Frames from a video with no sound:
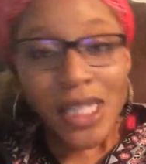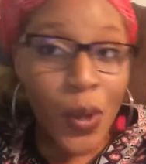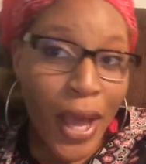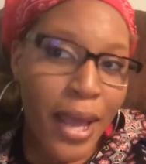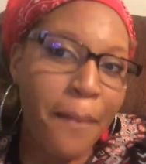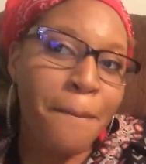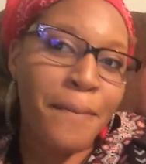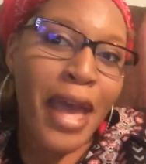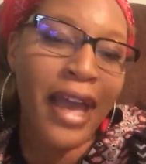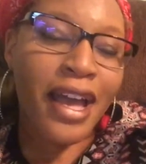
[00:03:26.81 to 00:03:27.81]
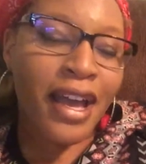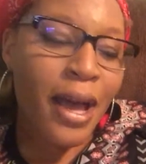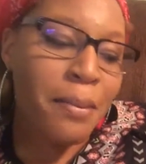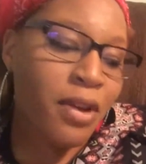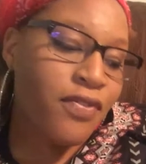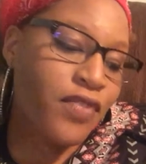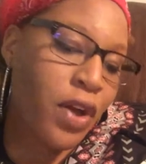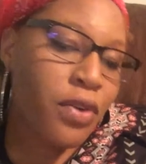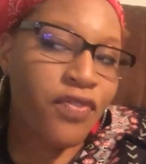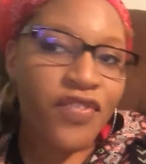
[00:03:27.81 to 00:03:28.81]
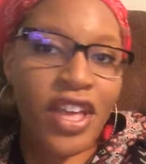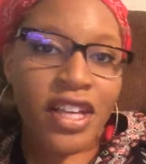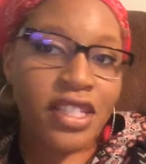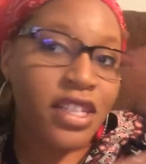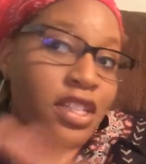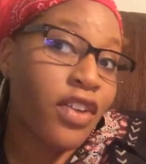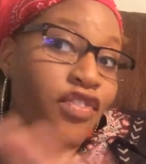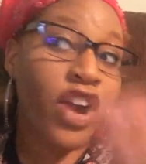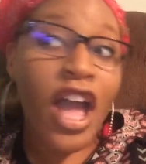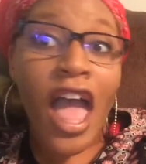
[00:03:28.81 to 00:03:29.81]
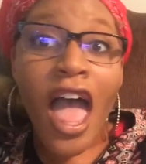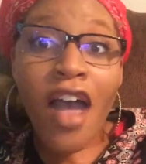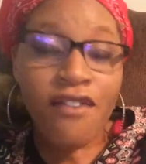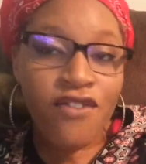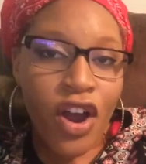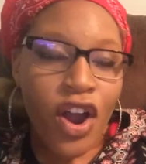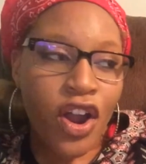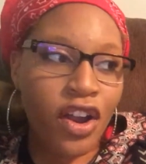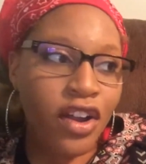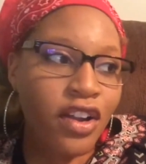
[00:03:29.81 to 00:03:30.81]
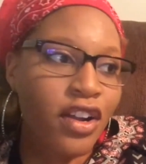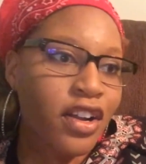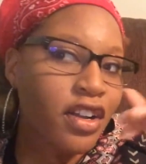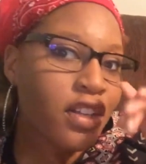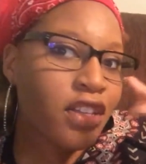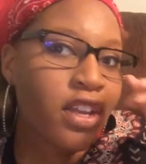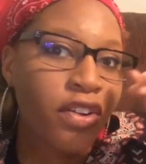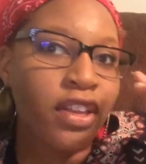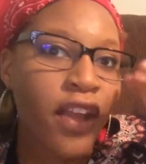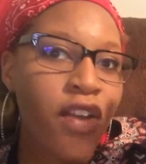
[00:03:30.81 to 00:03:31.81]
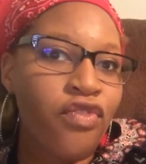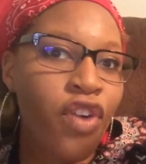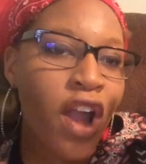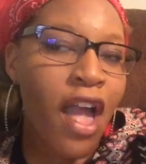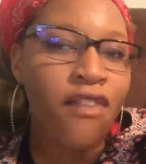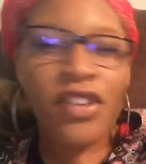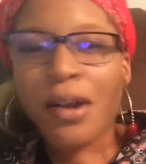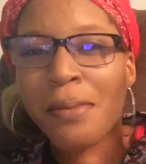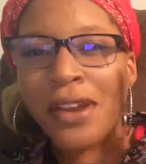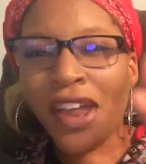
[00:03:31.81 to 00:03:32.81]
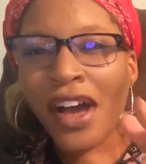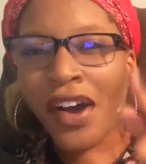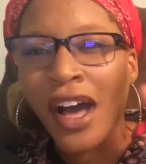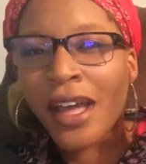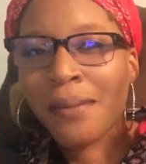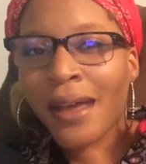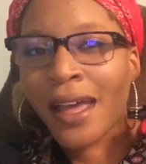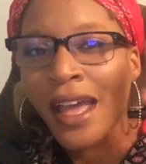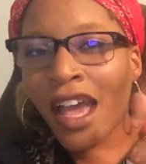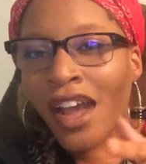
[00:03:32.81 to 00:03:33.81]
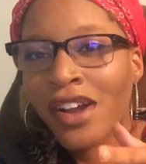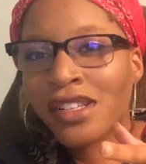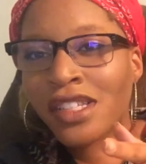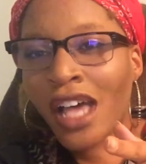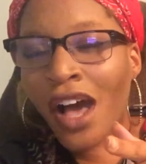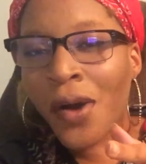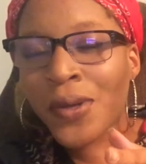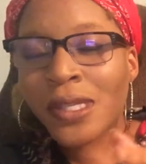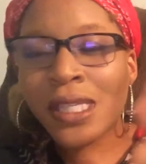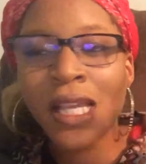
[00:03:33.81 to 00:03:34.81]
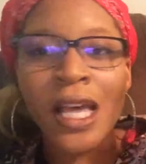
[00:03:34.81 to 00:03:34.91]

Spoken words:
So I am back. I got my phone fixed. It took forever. Literally forever, but now I am at Aaron's house.